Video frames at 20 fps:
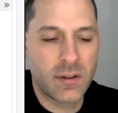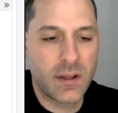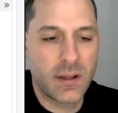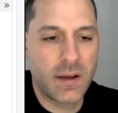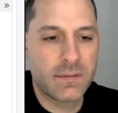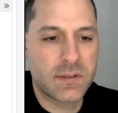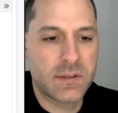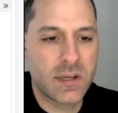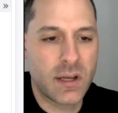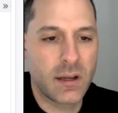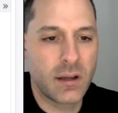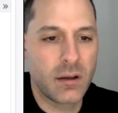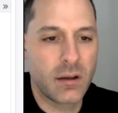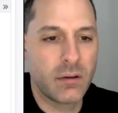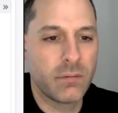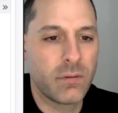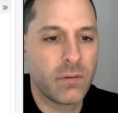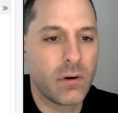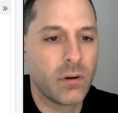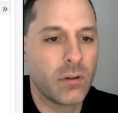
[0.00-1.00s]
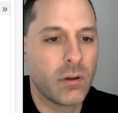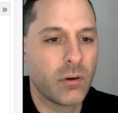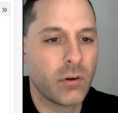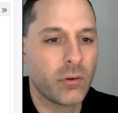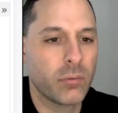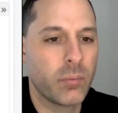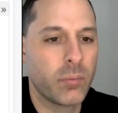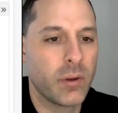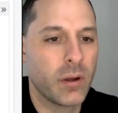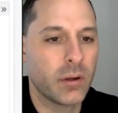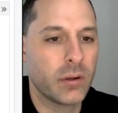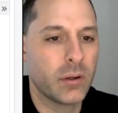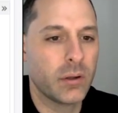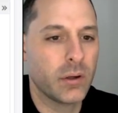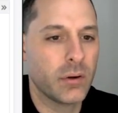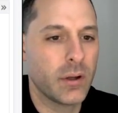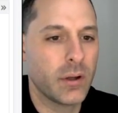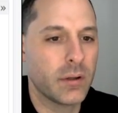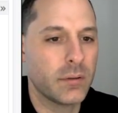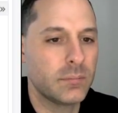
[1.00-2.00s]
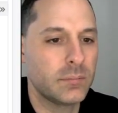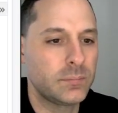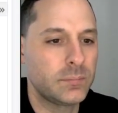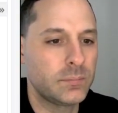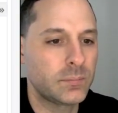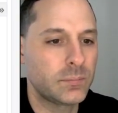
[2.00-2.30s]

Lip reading: live site and follow along with me on your end.